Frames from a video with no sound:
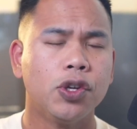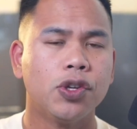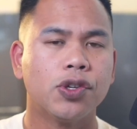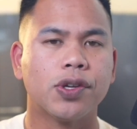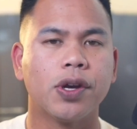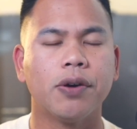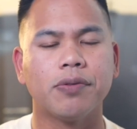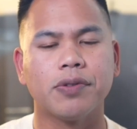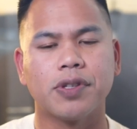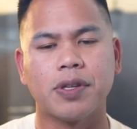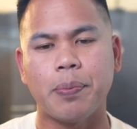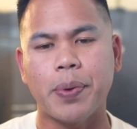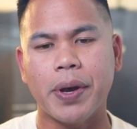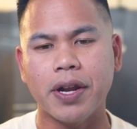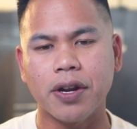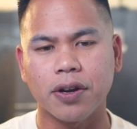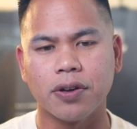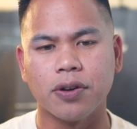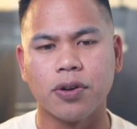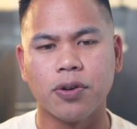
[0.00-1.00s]
So
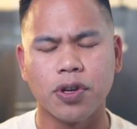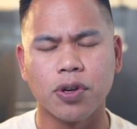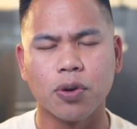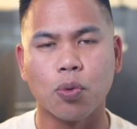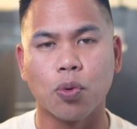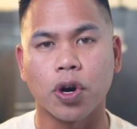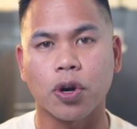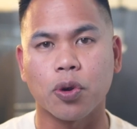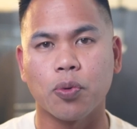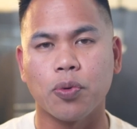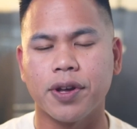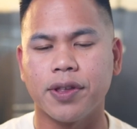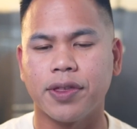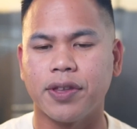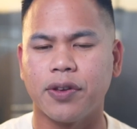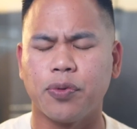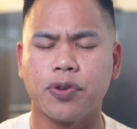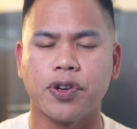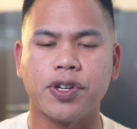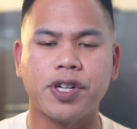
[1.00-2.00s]
depending on who you work with,
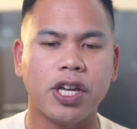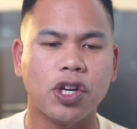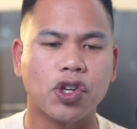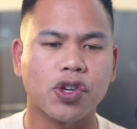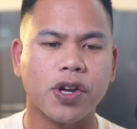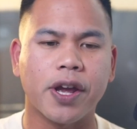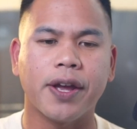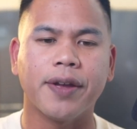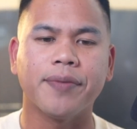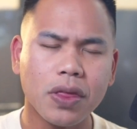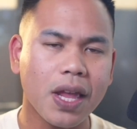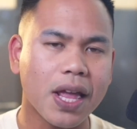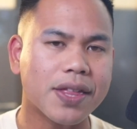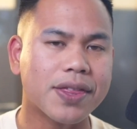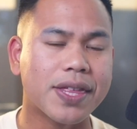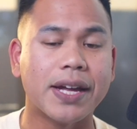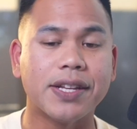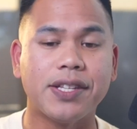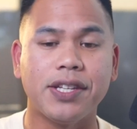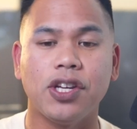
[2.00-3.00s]
if you're a DJ,
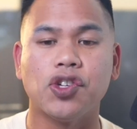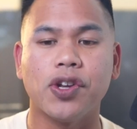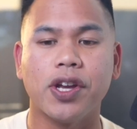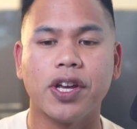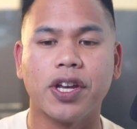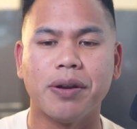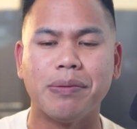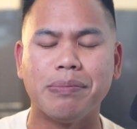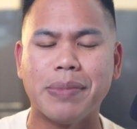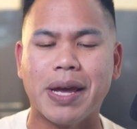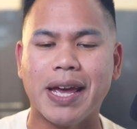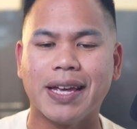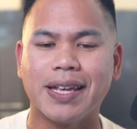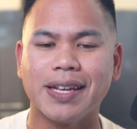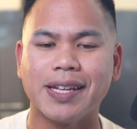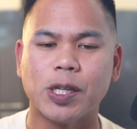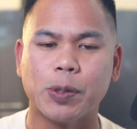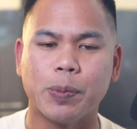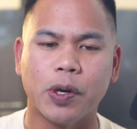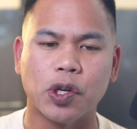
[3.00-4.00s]
that DJ can make
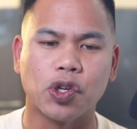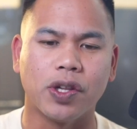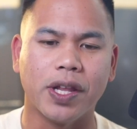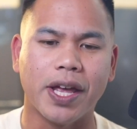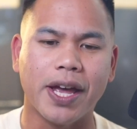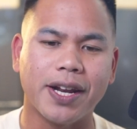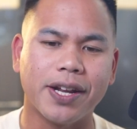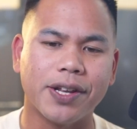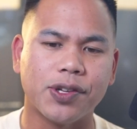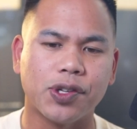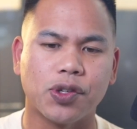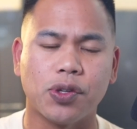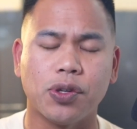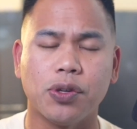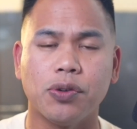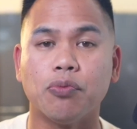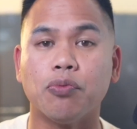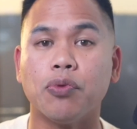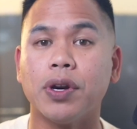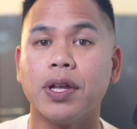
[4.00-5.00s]
special edits
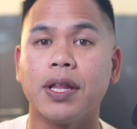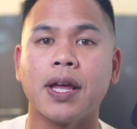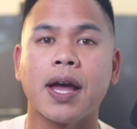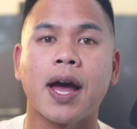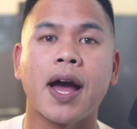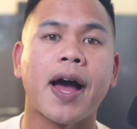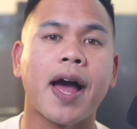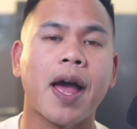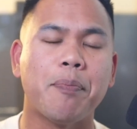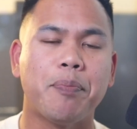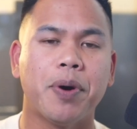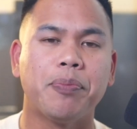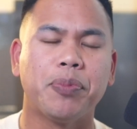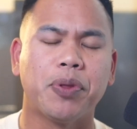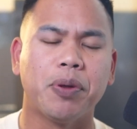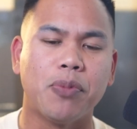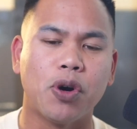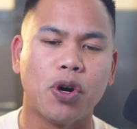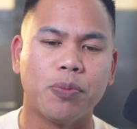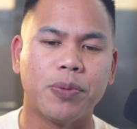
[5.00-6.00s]
to really hype up
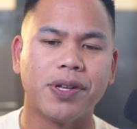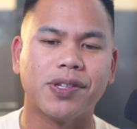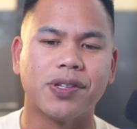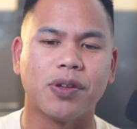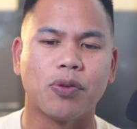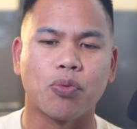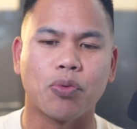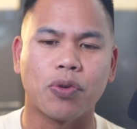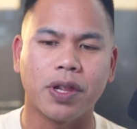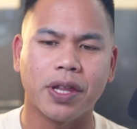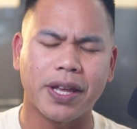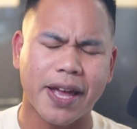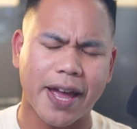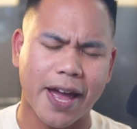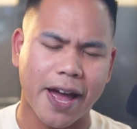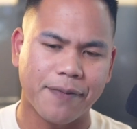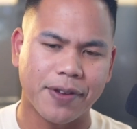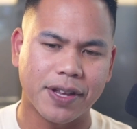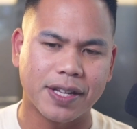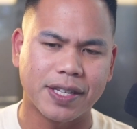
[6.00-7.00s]
the moments and really
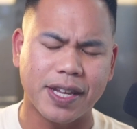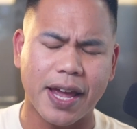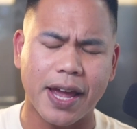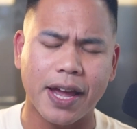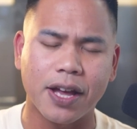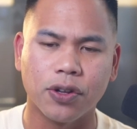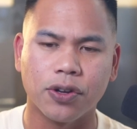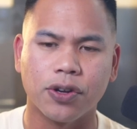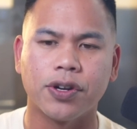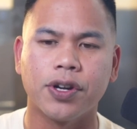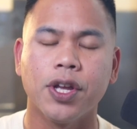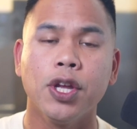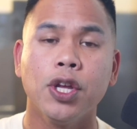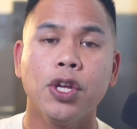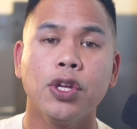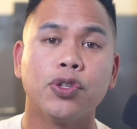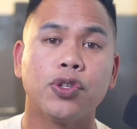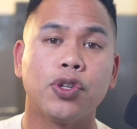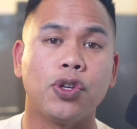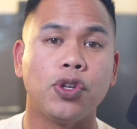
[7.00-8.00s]
have it tailored
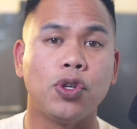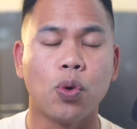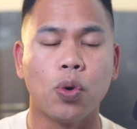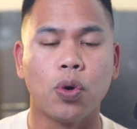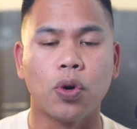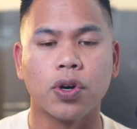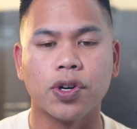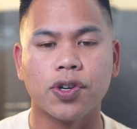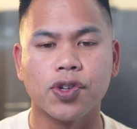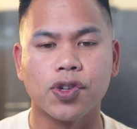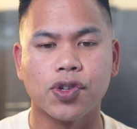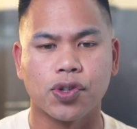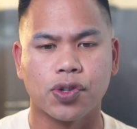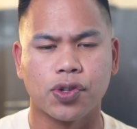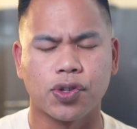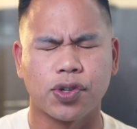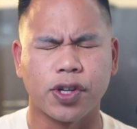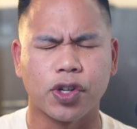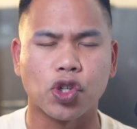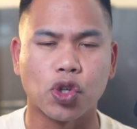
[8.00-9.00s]
to your
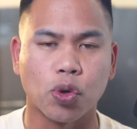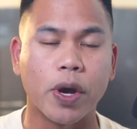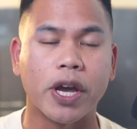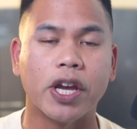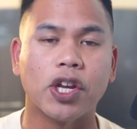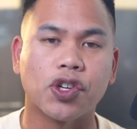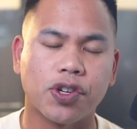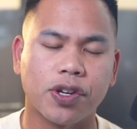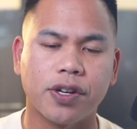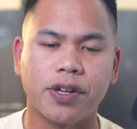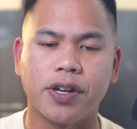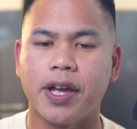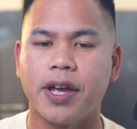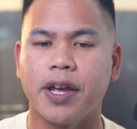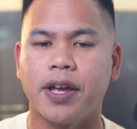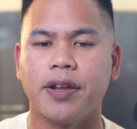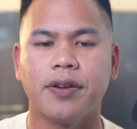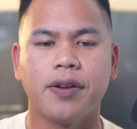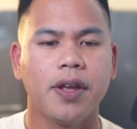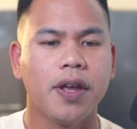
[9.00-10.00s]
situation
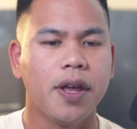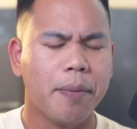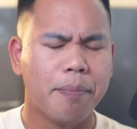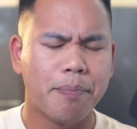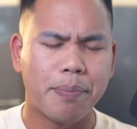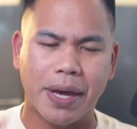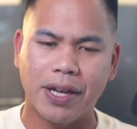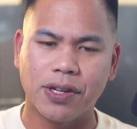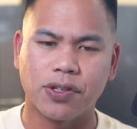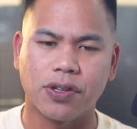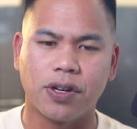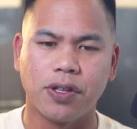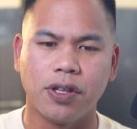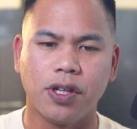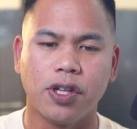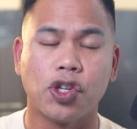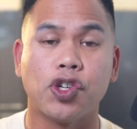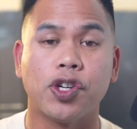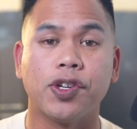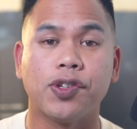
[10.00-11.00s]
and based on the
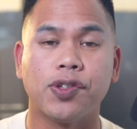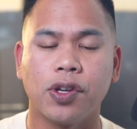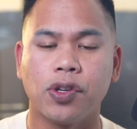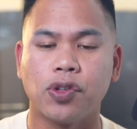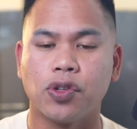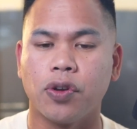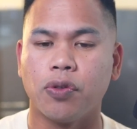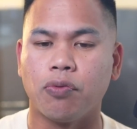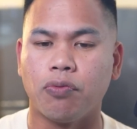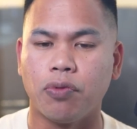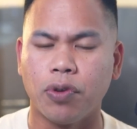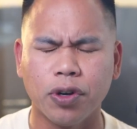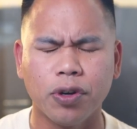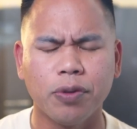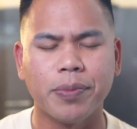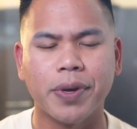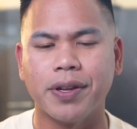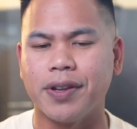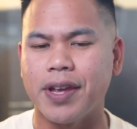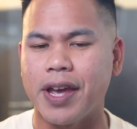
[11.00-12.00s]
logistics of the
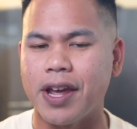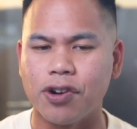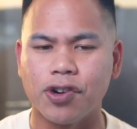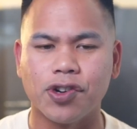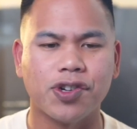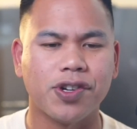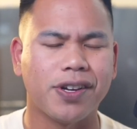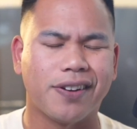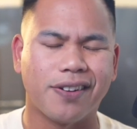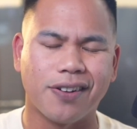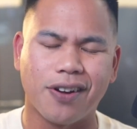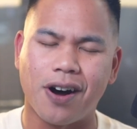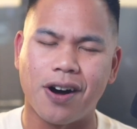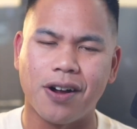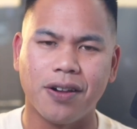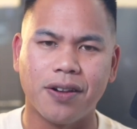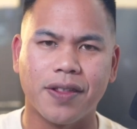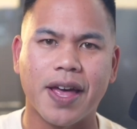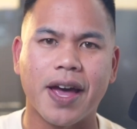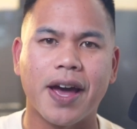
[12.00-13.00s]
room and the energy and
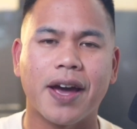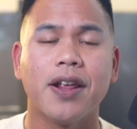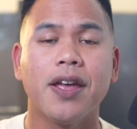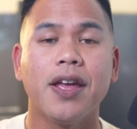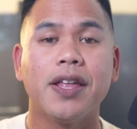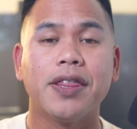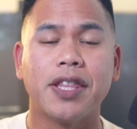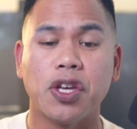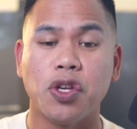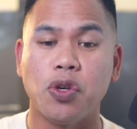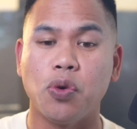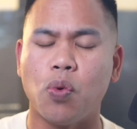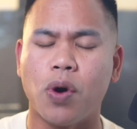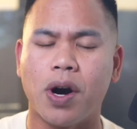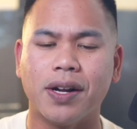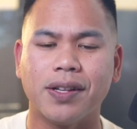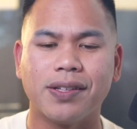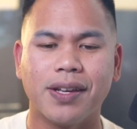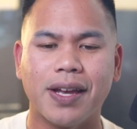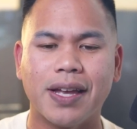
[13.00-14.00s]
all of that you
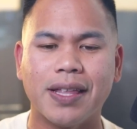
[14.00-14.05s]
want.